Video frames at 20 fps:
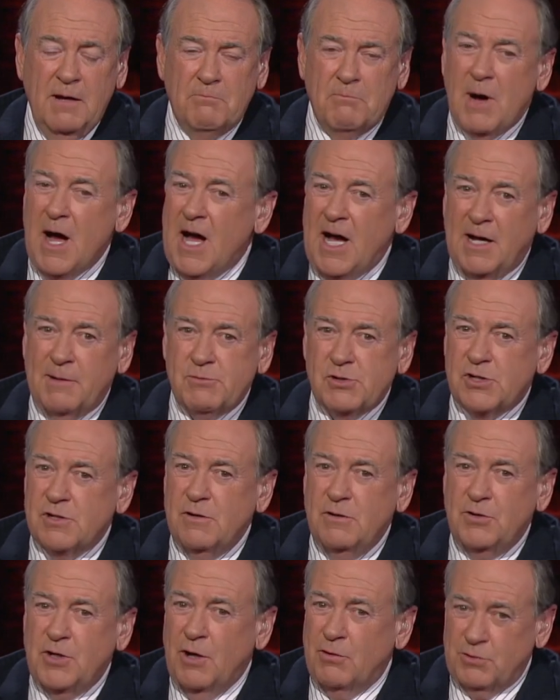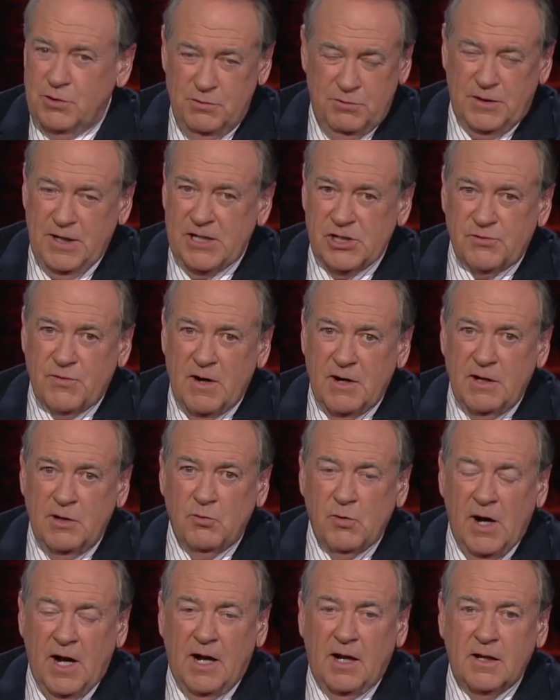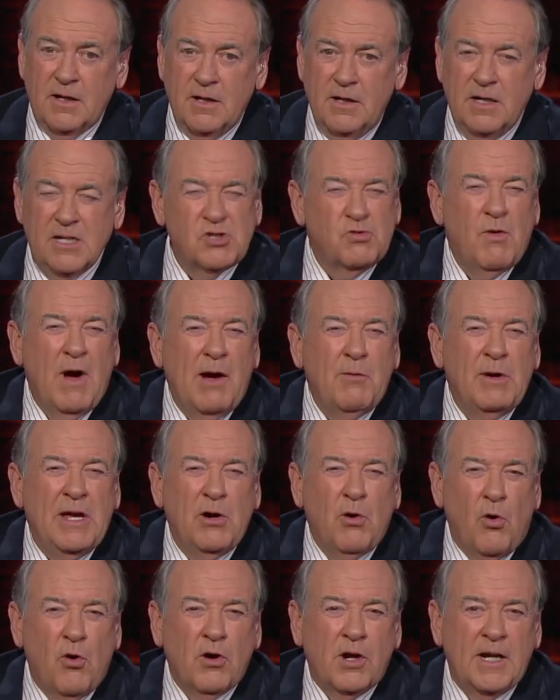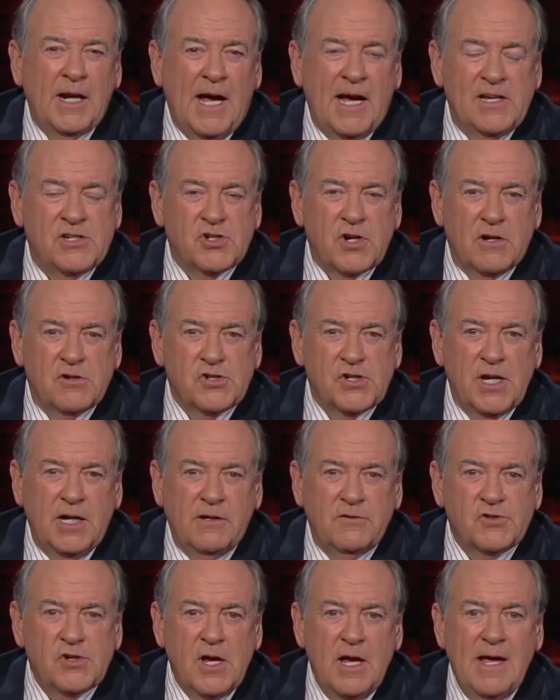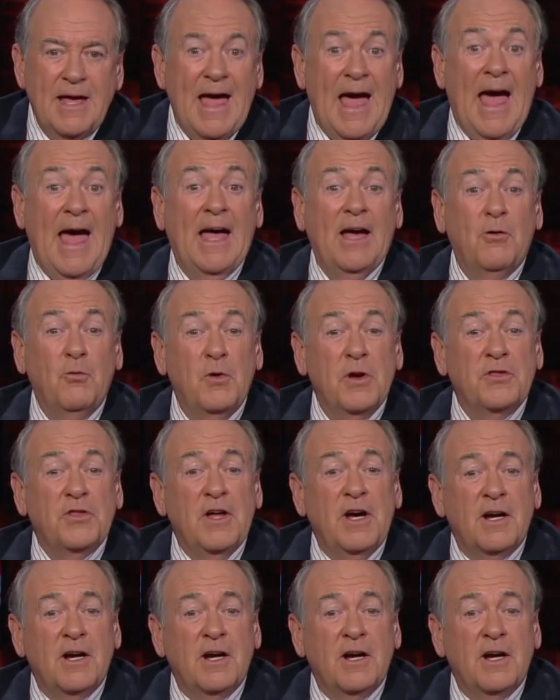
Mobs don't do things very well. That's why we organized ourselves with